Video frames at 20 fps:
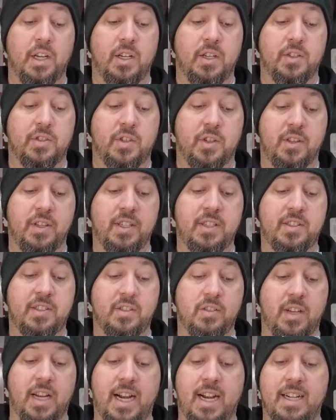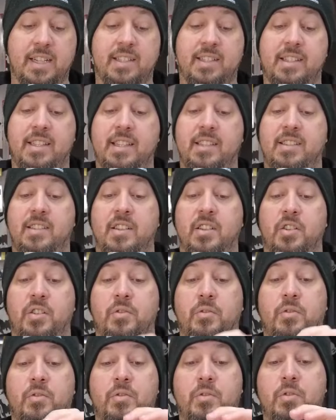So this locks, these
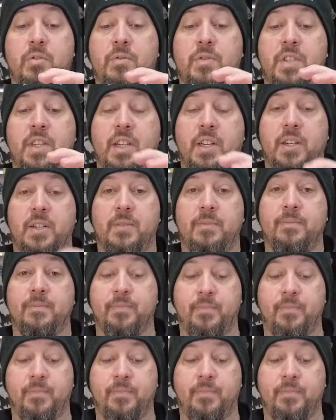little grooves here